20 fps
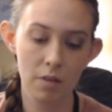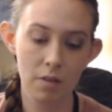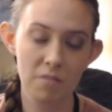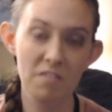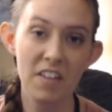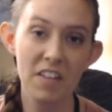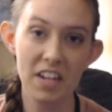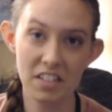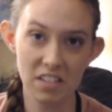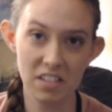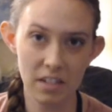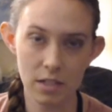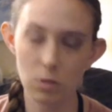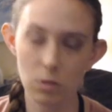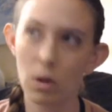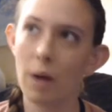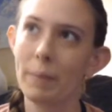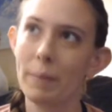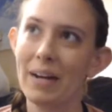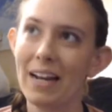faces.
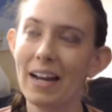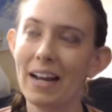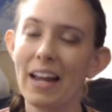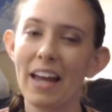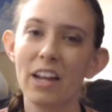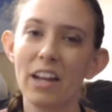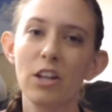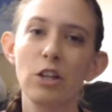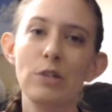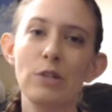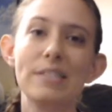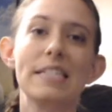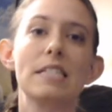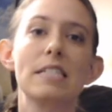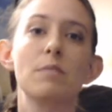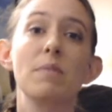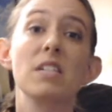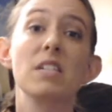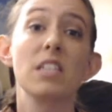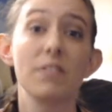Well, I mean, I didn't use a
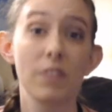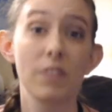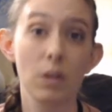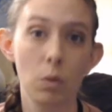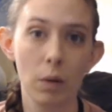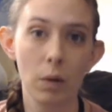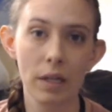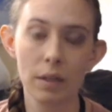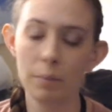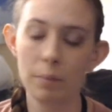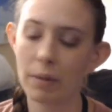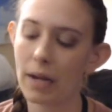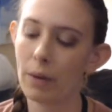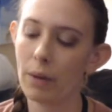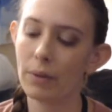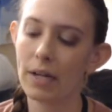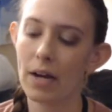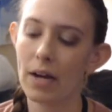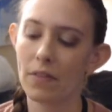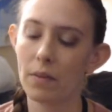specific one, but I
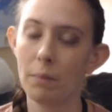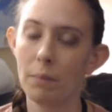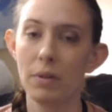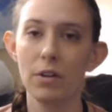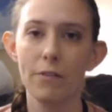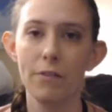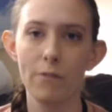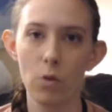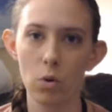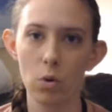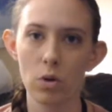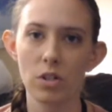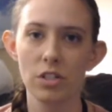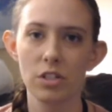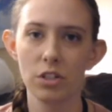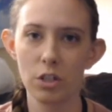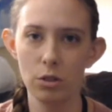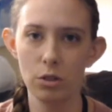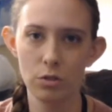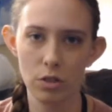would cut them into fours
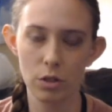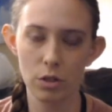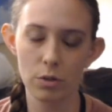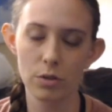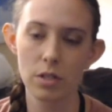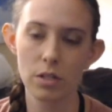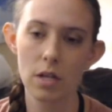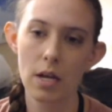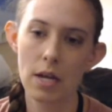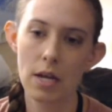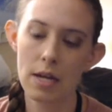and use those.